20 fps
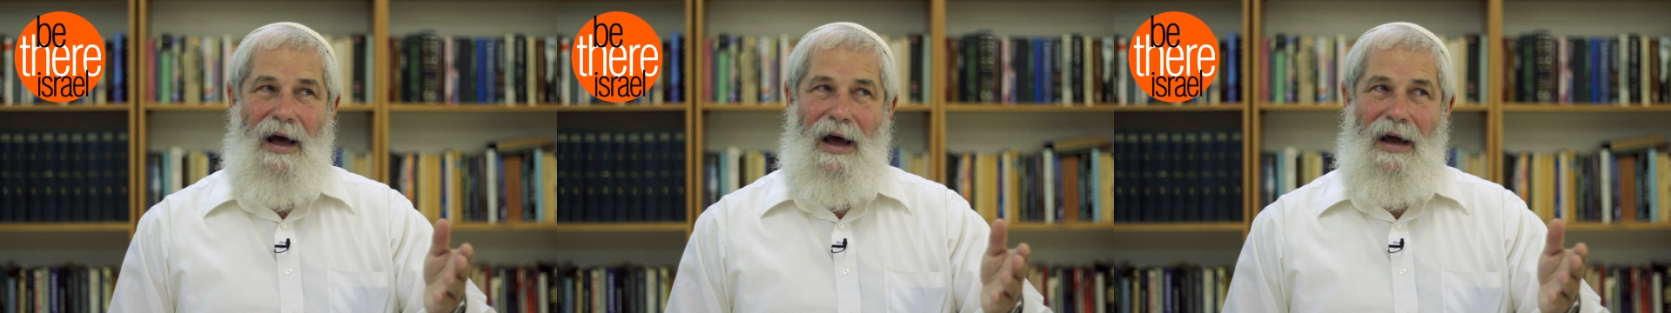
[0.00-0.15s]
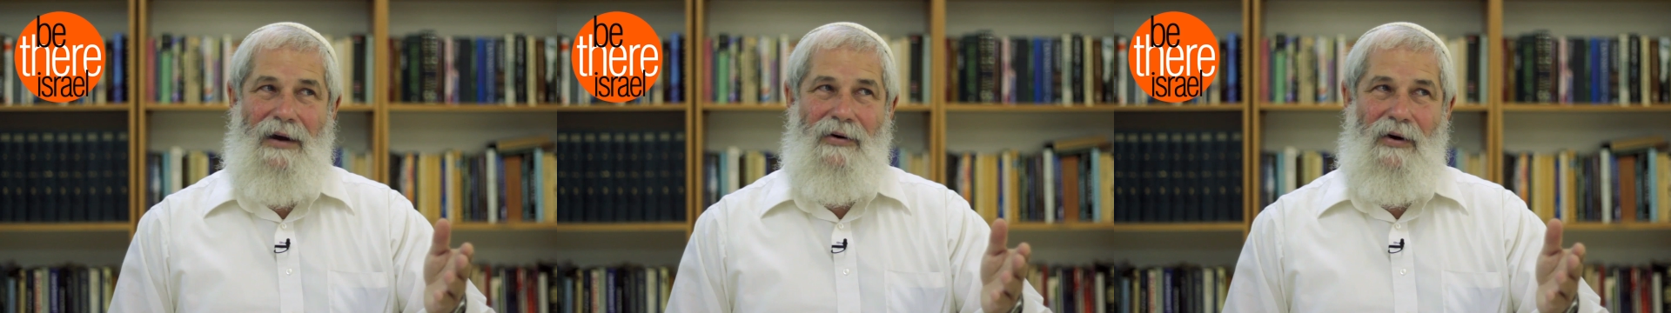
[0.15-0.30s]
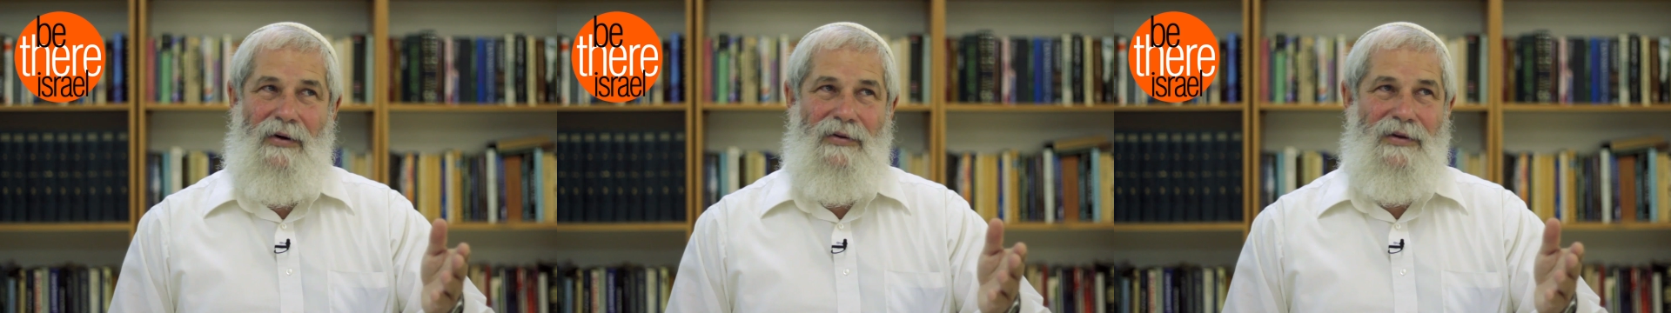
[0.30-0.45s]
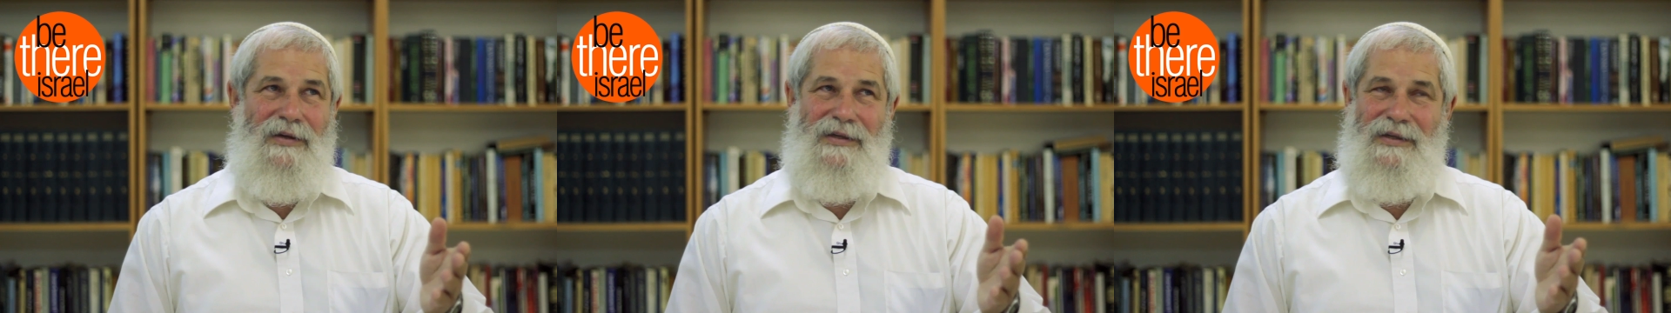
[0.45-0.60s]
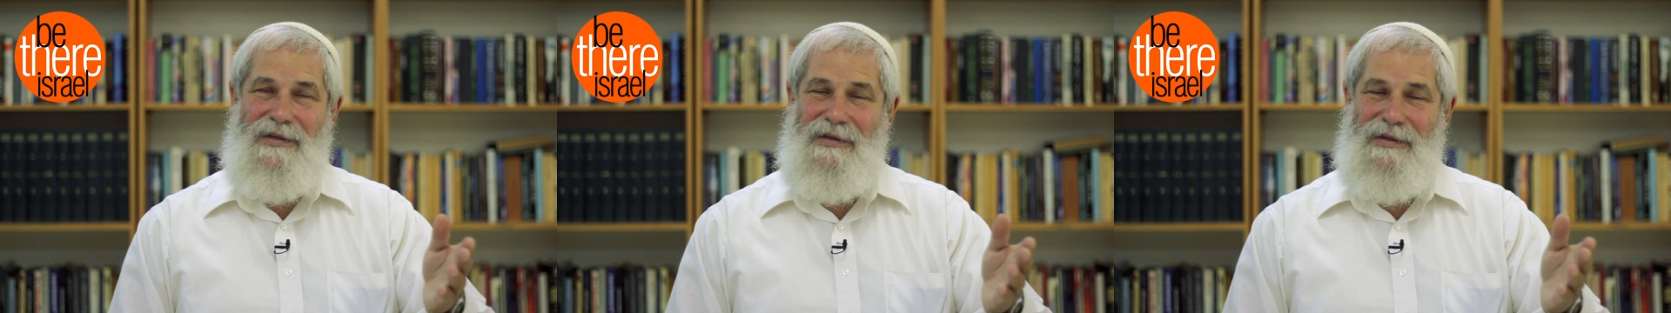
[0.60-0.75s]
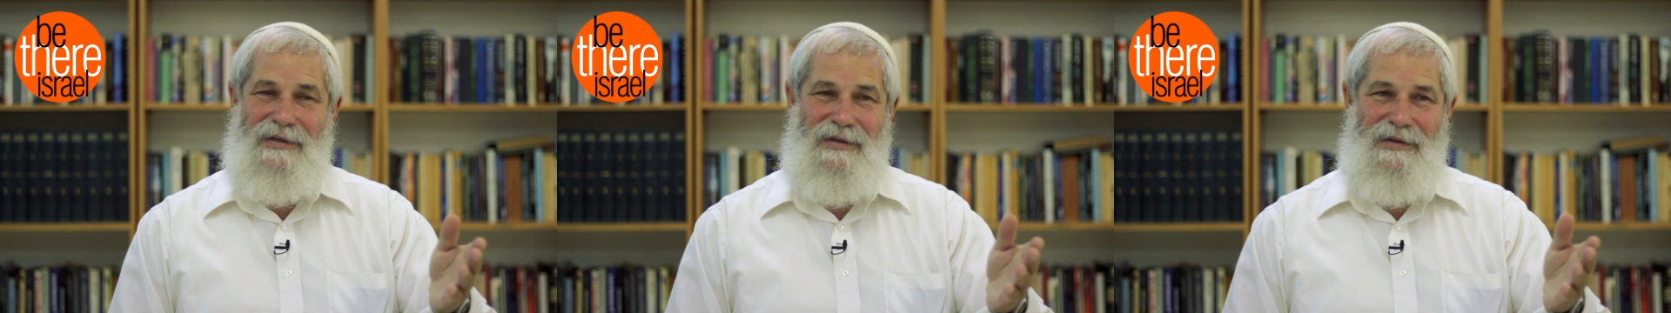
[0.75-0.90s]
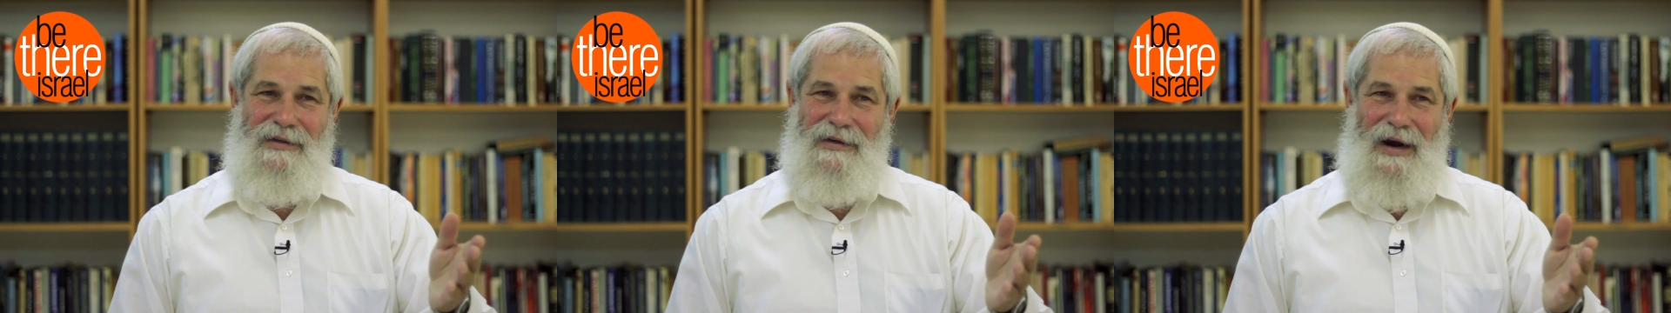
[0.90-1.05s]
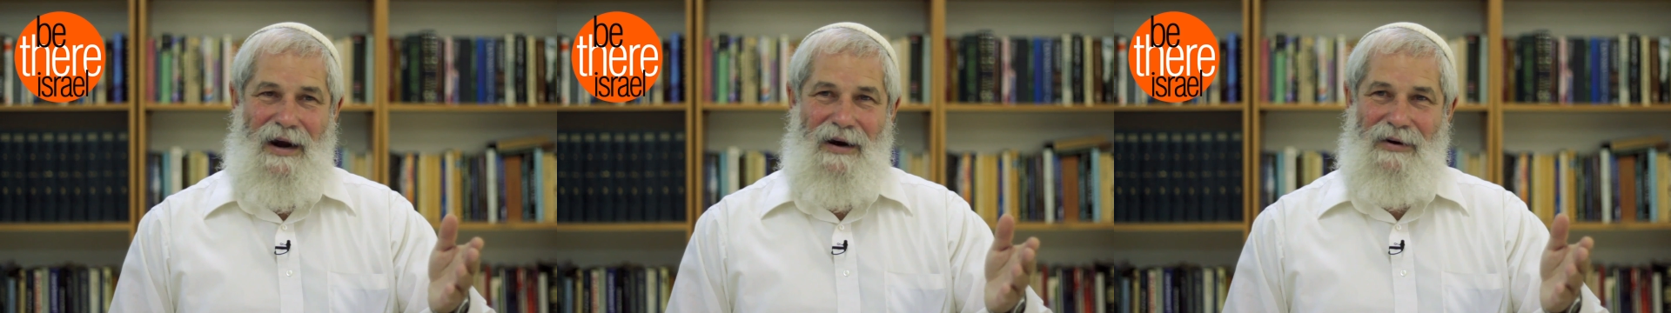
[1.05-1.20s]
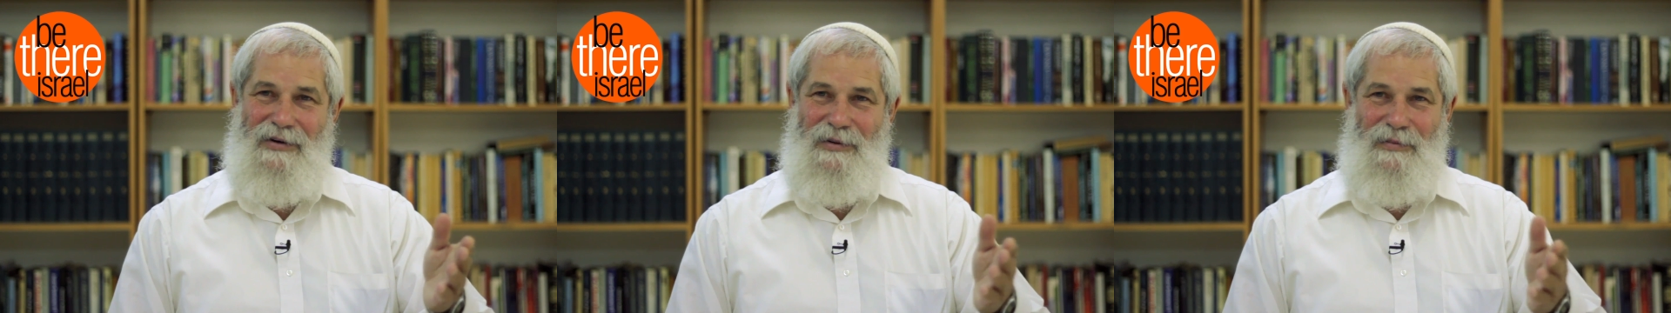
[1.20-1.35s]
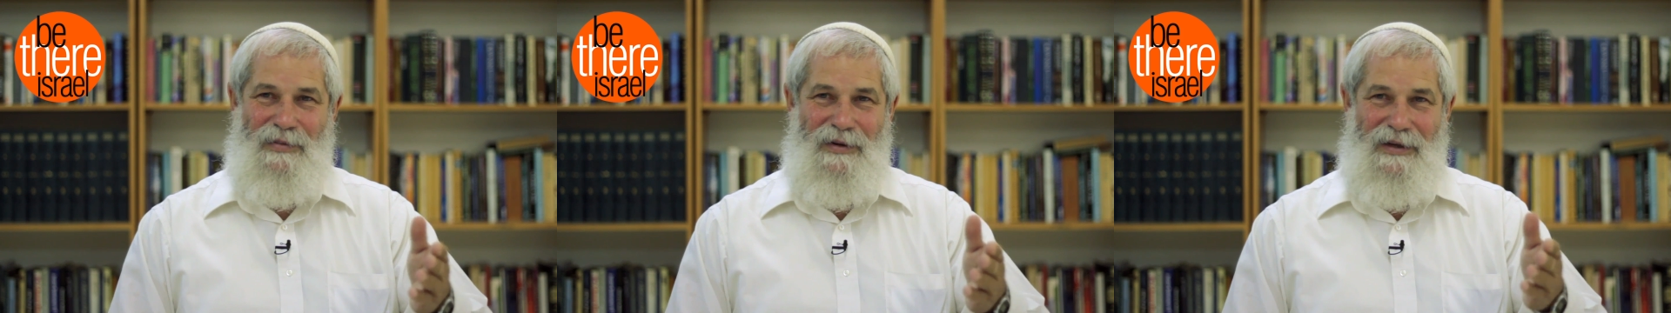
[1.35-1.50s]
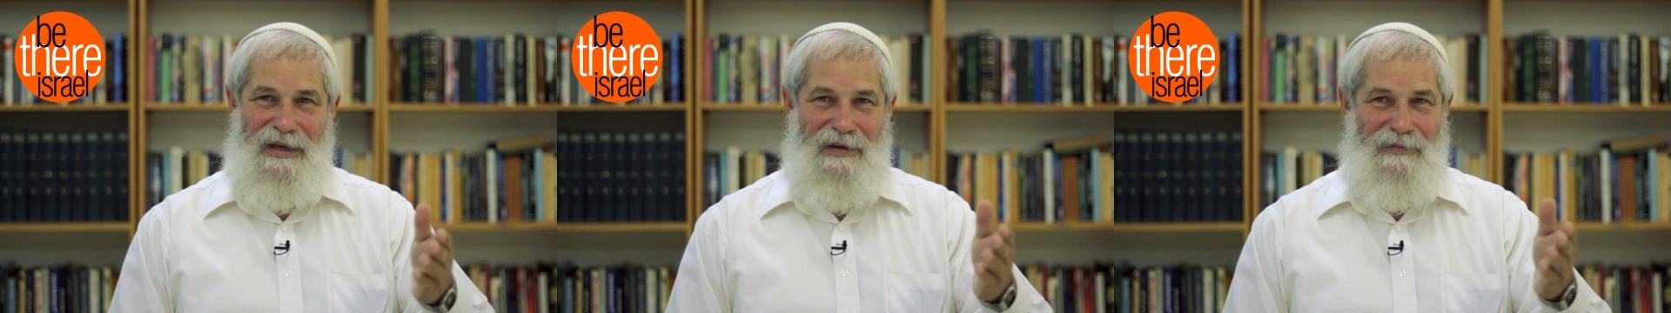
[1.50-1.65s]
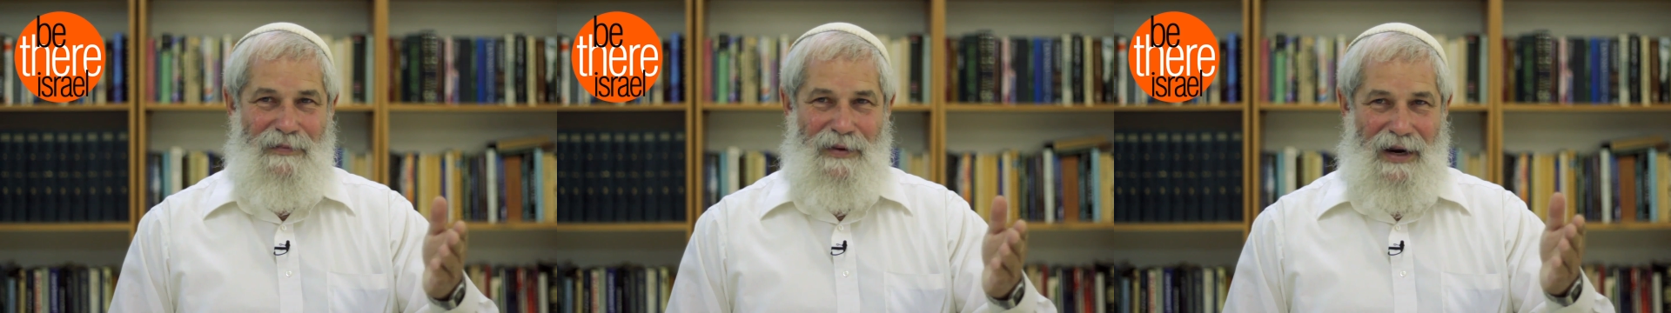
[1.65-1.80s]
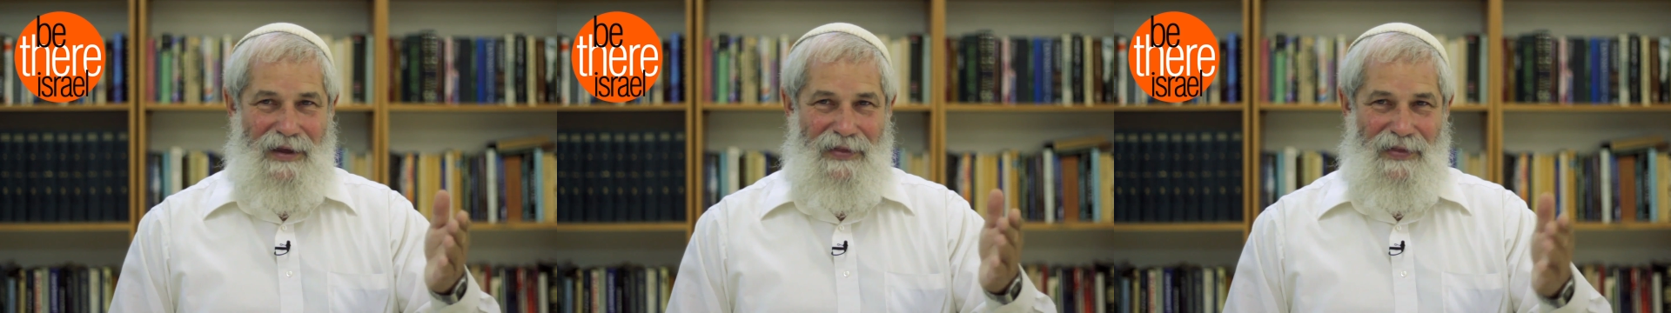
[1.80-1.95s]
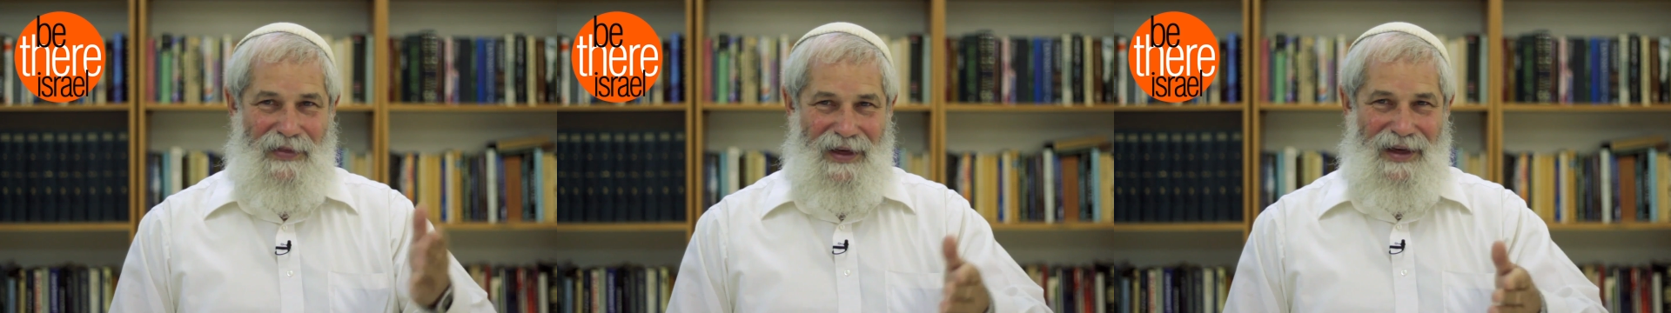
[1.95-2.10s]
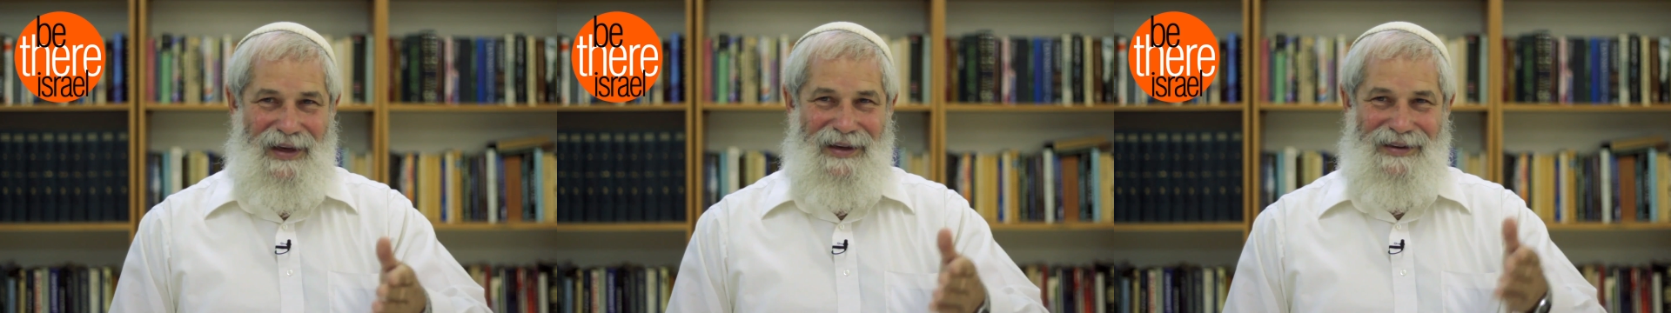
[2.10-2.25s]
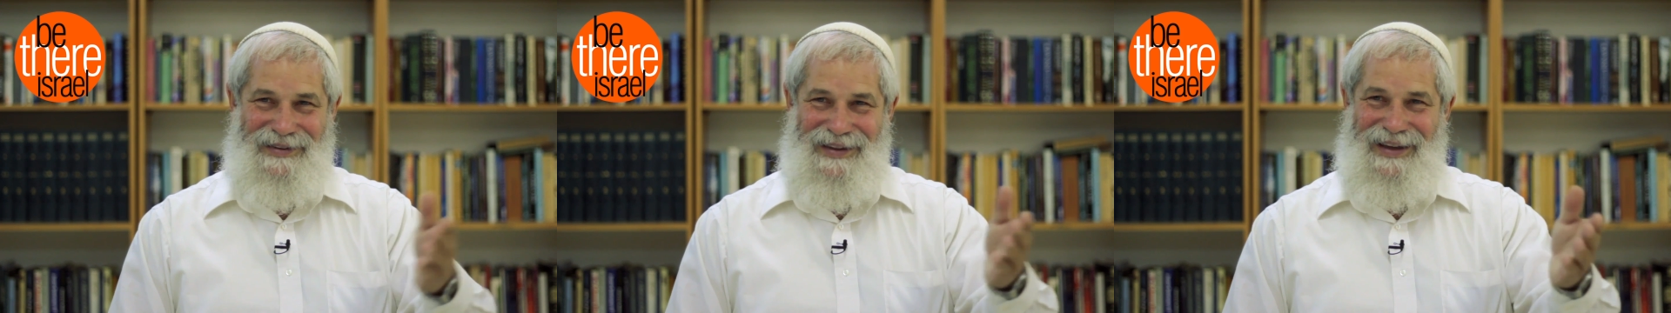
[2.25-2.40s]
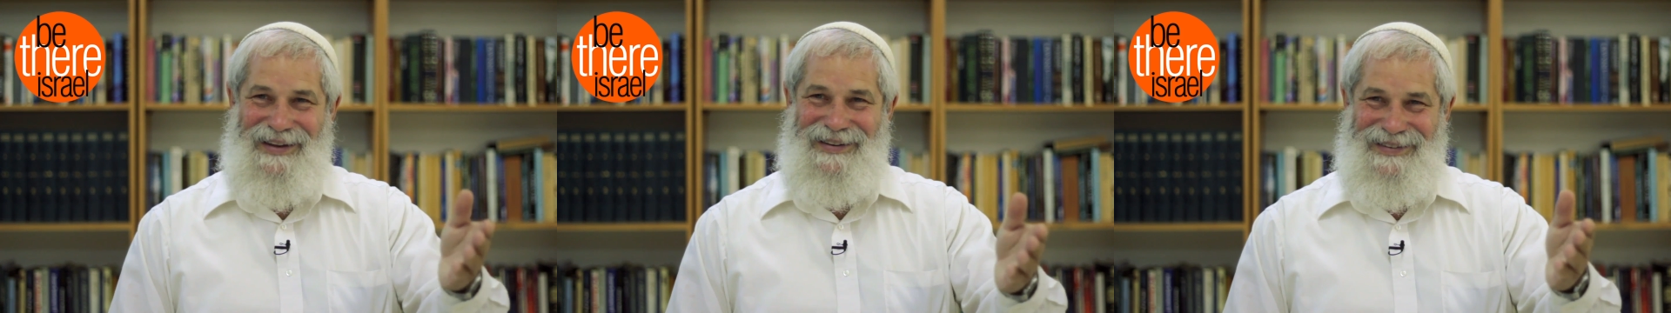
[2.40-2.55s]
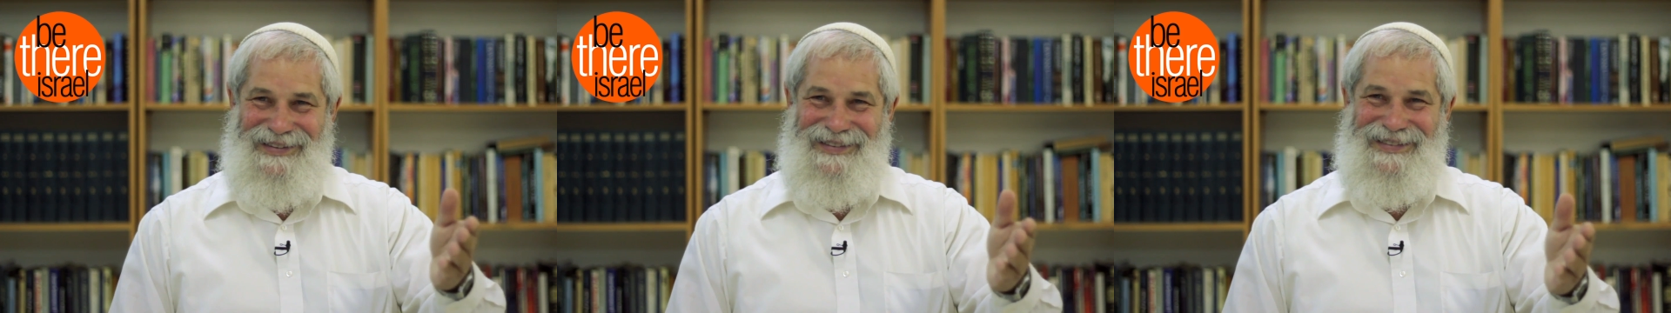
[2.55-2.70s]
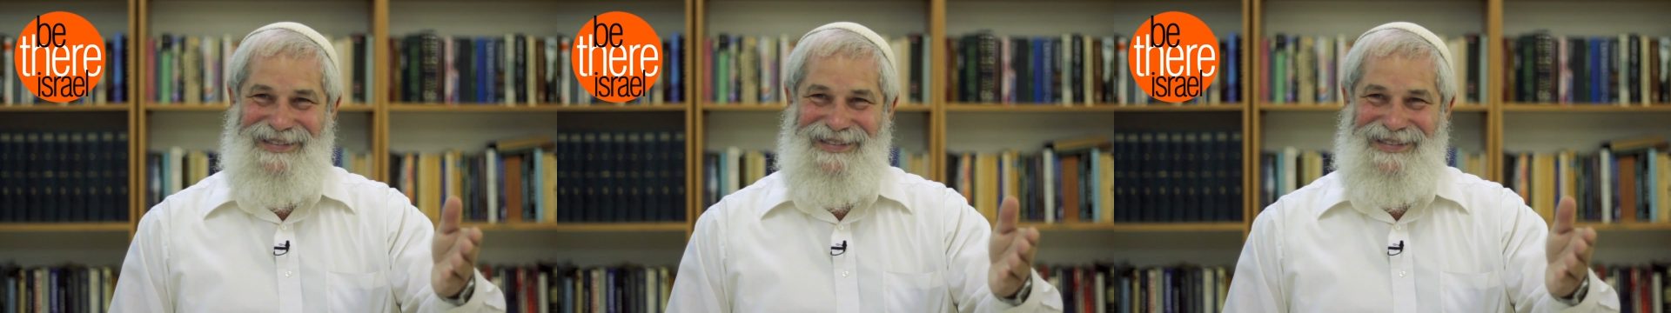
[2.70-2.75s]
I know this is hard to believe, but I think that